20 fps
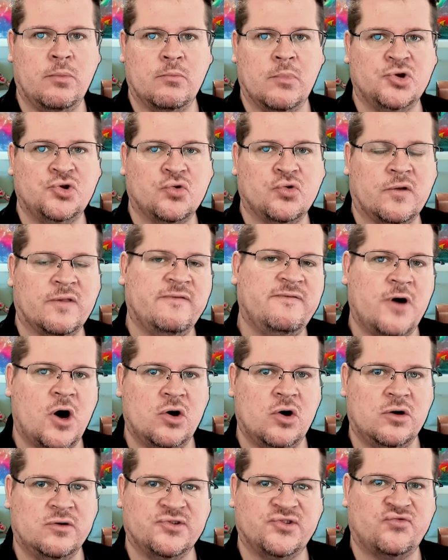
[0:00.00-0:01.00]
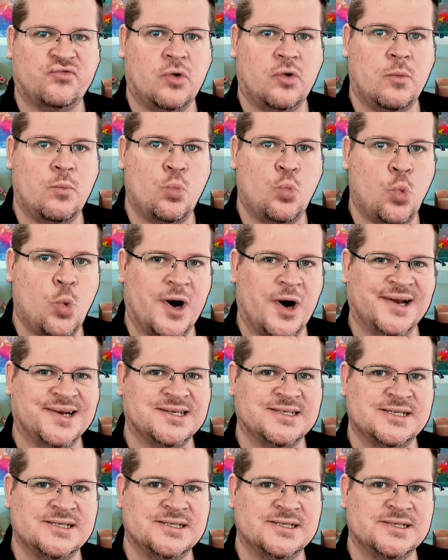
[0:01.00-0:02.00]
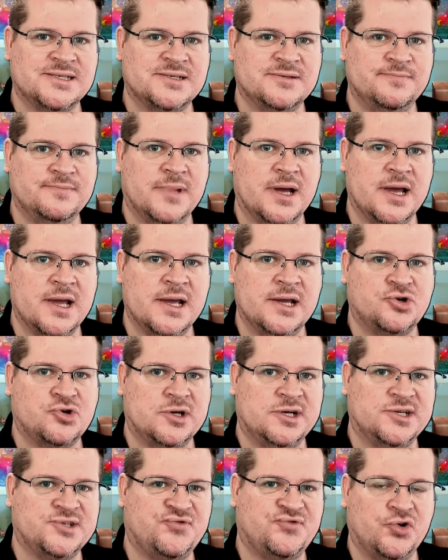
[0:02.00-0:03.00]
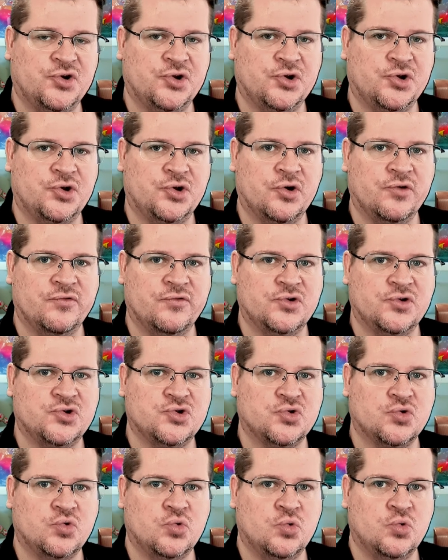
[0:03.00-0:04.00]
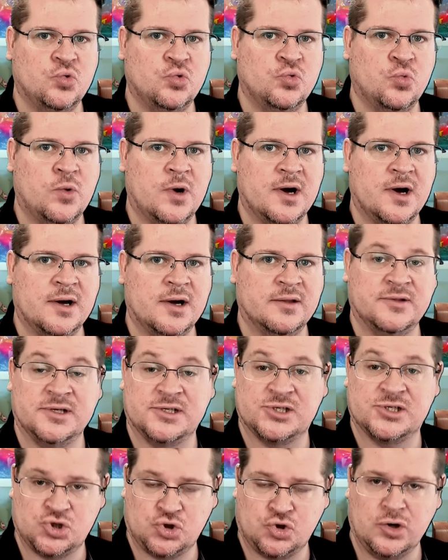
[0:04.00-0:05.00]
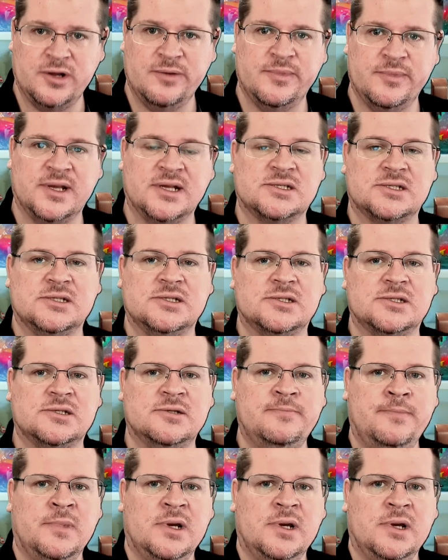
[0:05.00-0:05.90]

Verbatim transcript: I took the files from one system and transferred it over to this streaming system.